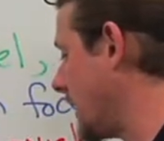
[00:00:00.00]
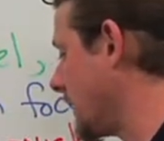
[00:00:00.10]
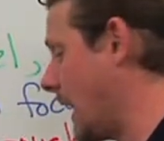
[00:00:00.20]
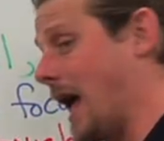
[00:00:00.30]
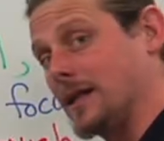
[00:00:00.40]

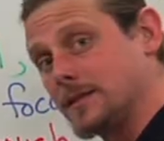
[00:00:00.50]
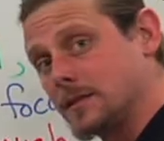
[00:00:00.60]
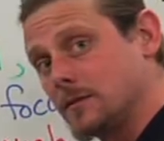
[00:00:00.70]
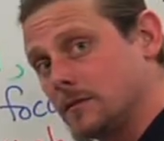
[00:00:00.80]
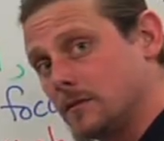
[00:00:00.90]

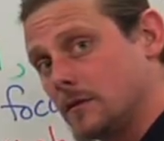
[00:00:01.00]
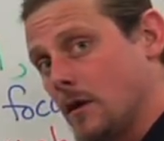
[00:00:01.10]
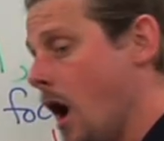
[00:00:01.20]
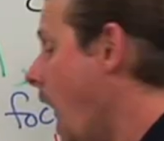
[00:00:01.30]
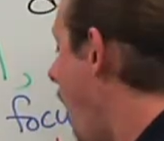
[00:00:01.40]
lens.
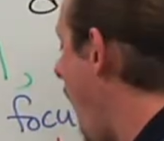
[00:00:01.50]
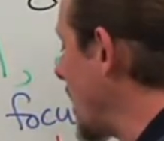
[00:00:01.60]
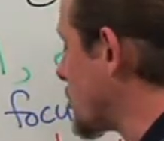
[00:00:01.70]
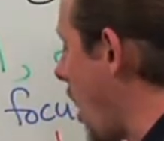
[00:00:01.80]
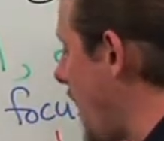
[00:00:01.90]
I
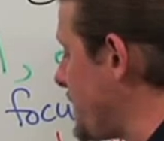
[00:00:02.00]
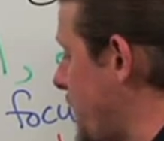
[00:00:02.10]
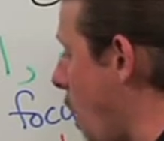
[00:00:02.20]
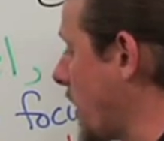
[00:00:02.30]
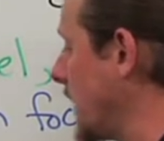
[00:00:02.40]
draw
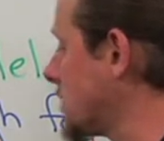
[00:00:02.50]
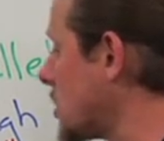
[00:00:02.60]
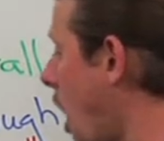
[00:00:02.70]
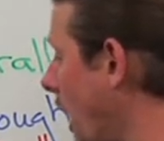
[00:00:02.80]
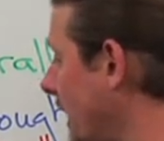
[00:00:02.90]
focus on